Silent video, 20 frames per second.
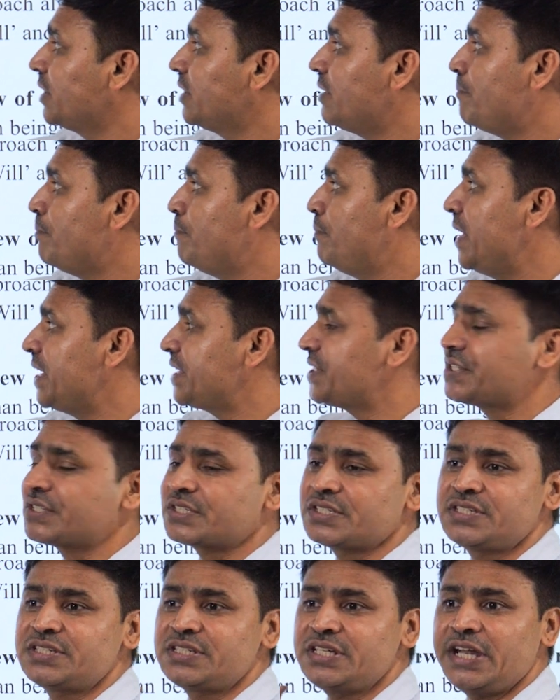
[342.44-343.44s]
the best
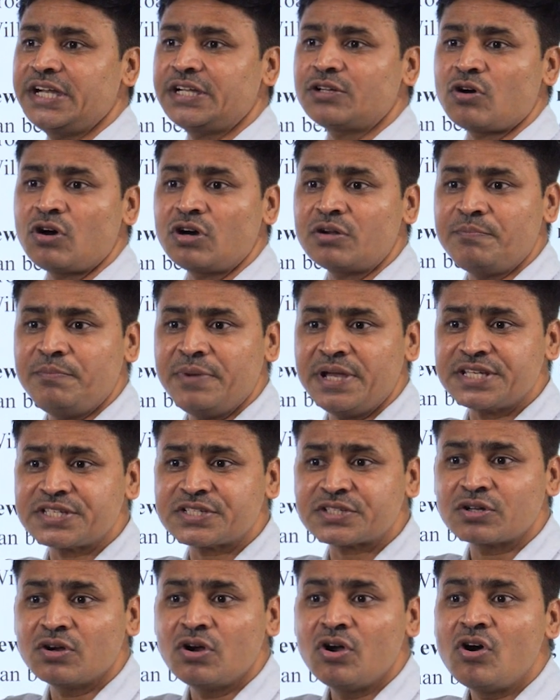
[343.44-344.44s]
state or
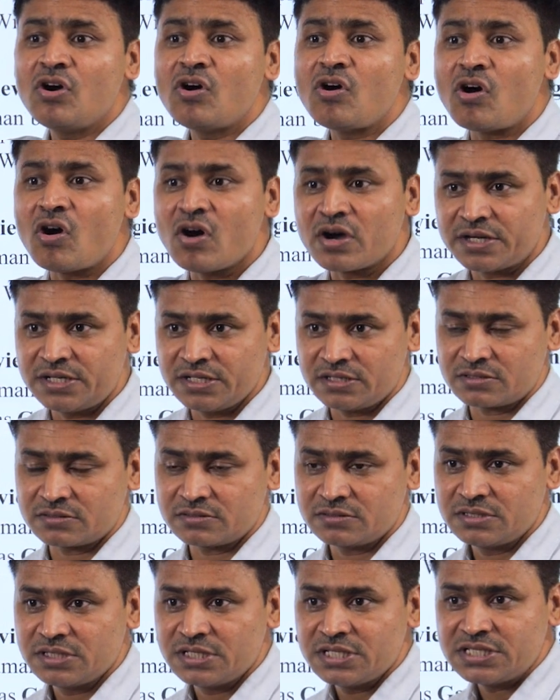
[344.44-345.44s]
best order,
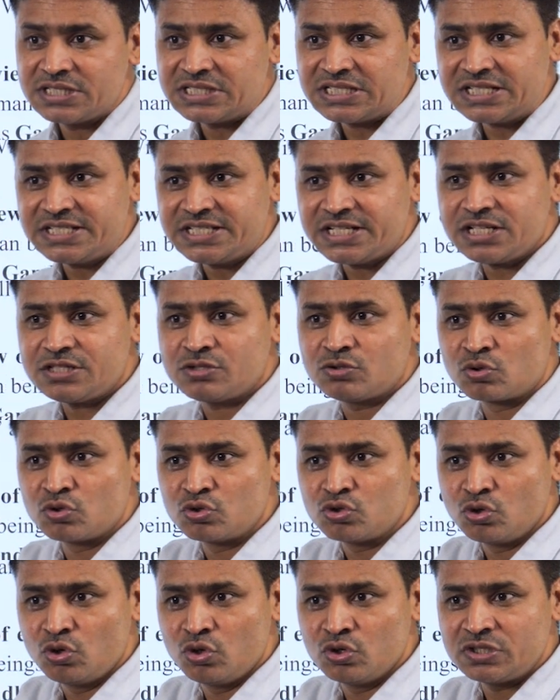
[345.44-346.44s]
such as
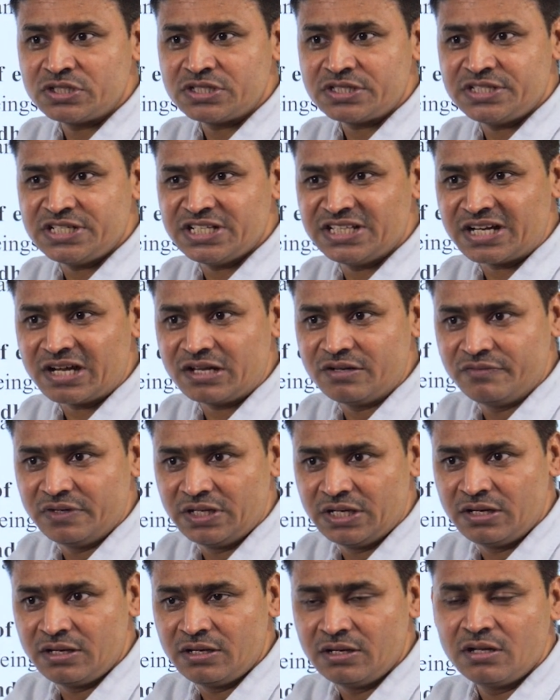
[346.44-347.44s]
Rousseau's general
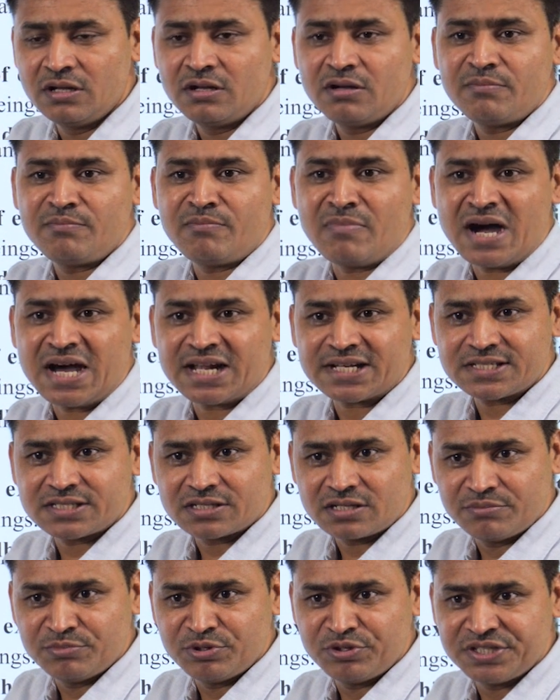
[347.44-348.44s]
will, Marx's
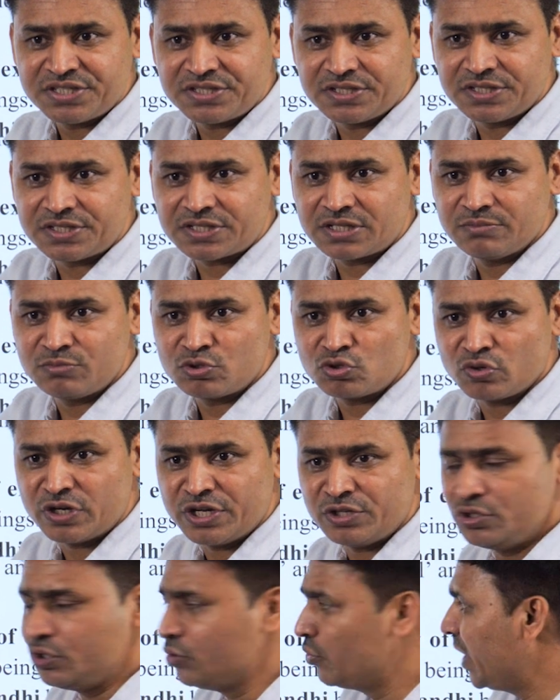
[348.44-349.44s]
communist system, so
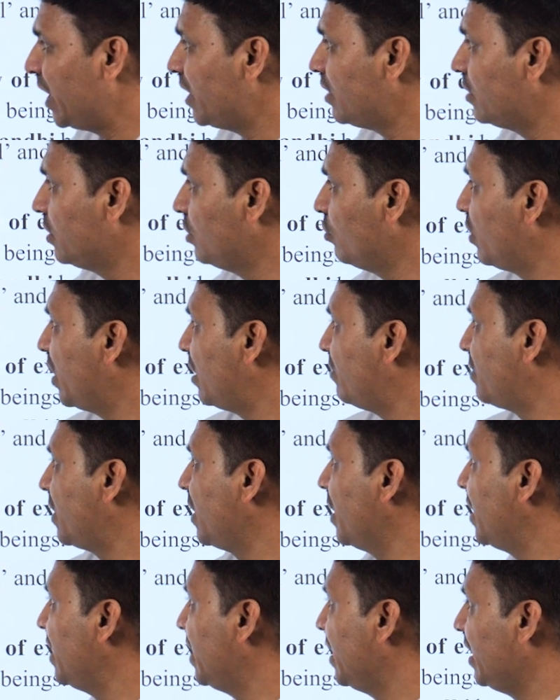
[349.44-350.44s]
on. You can
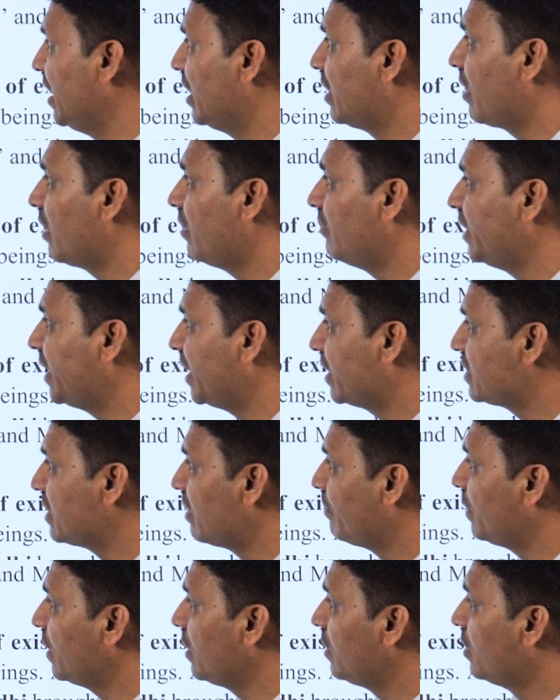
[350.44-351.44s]
bring in any relevant
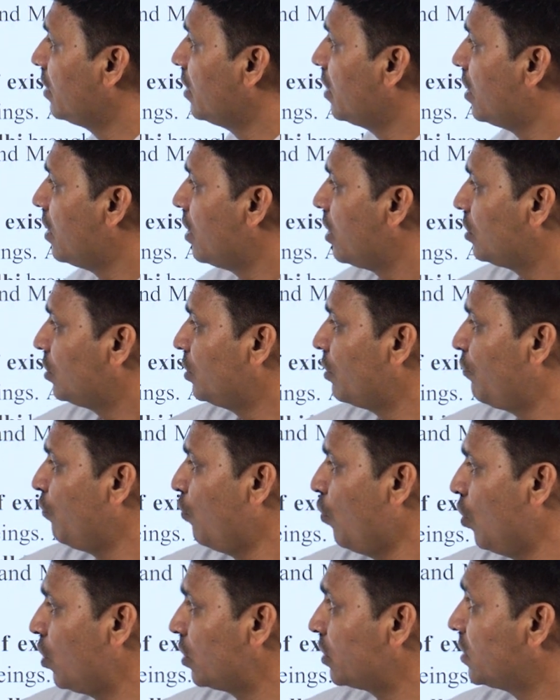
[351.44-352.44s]
example. The
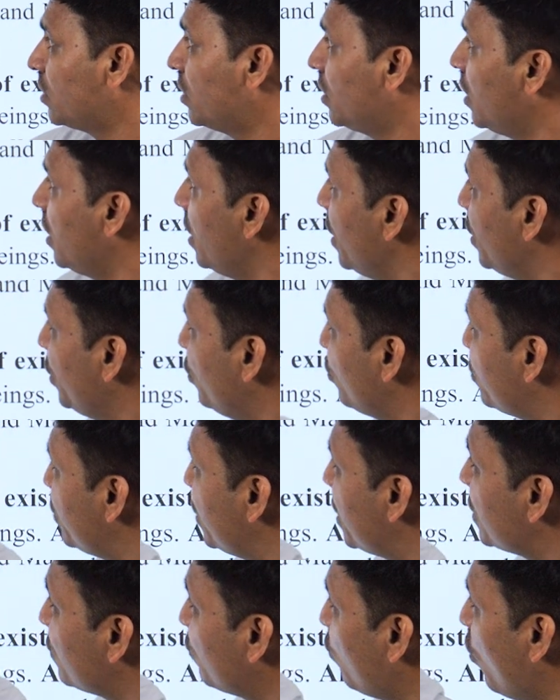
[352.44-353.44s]
fourth, you
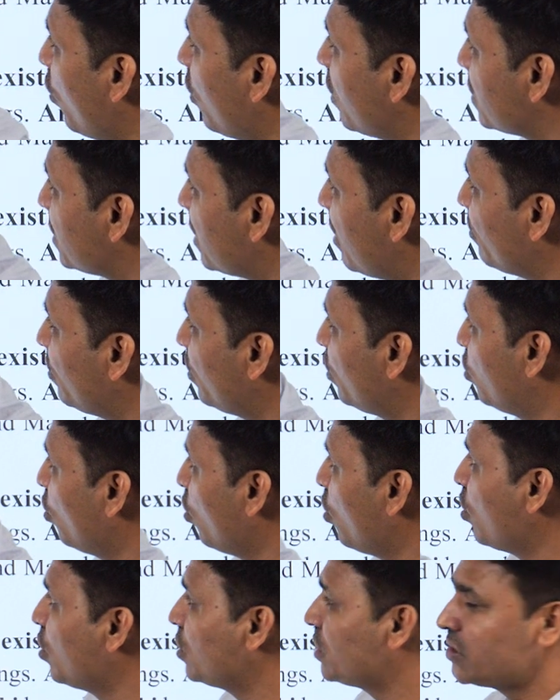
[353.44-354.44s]
just focus on
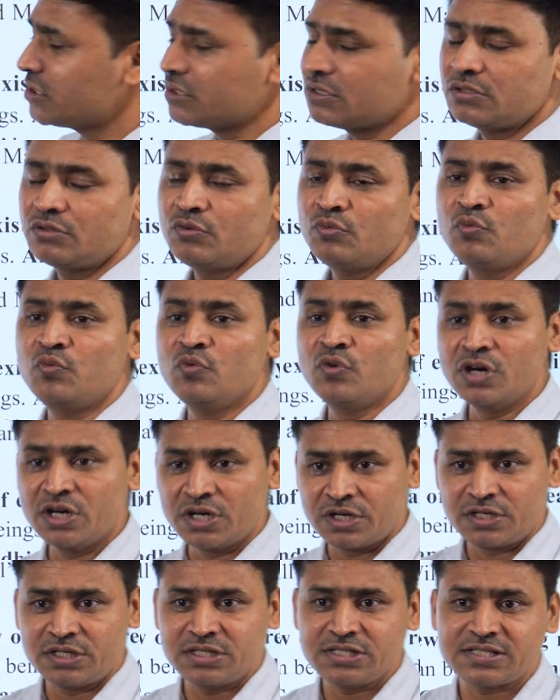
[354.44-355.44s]
those
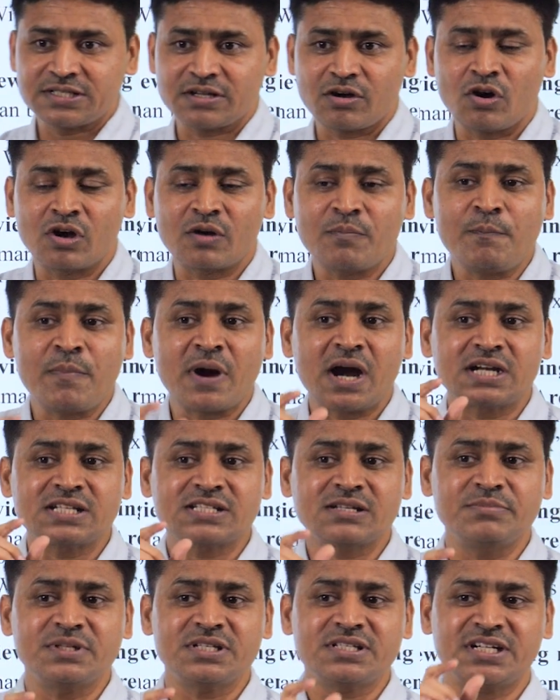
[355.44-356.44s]
words or parts
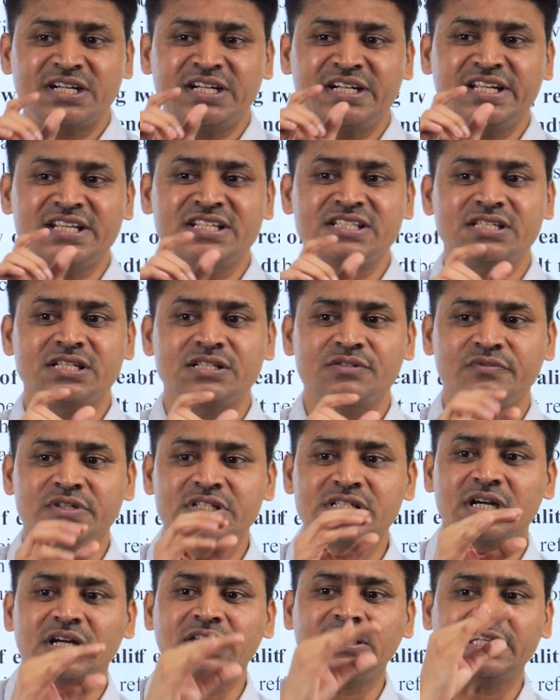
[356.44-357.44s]
of the sentences
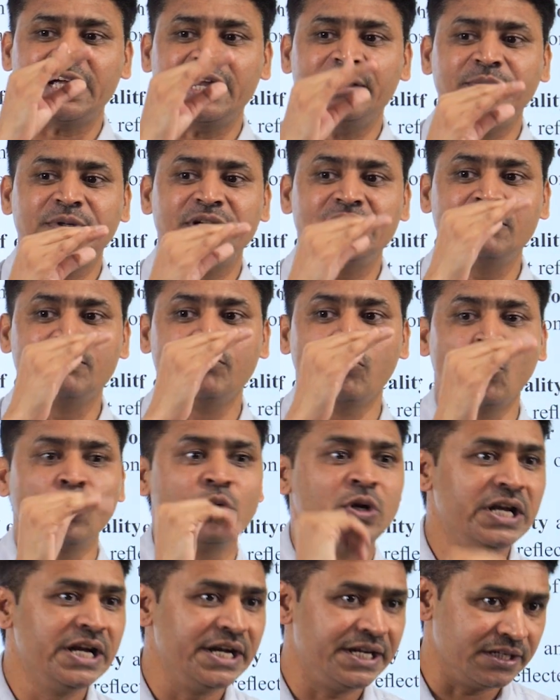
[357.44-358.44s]
which are typed in
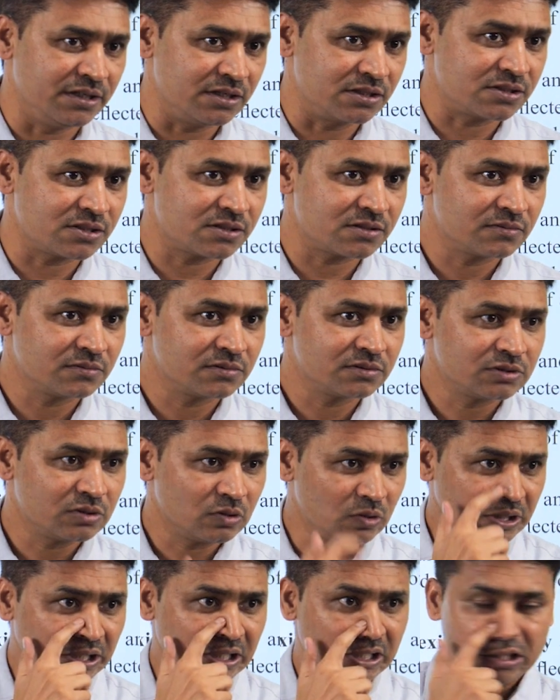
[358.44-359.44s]
bold letters.
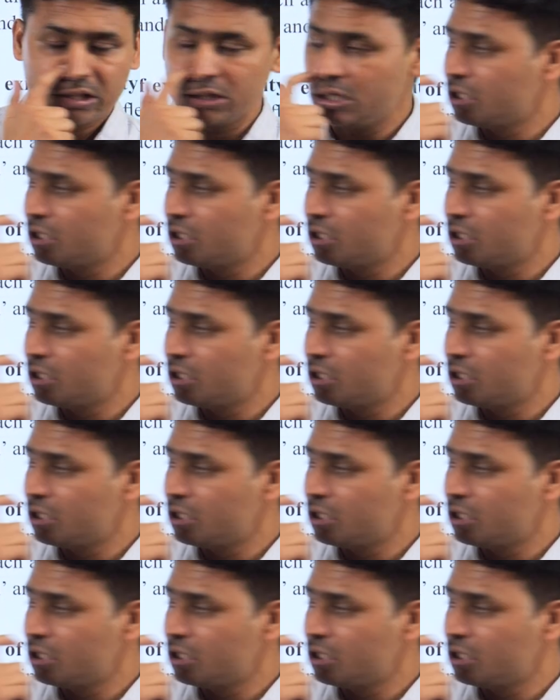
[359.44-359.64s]
Okay,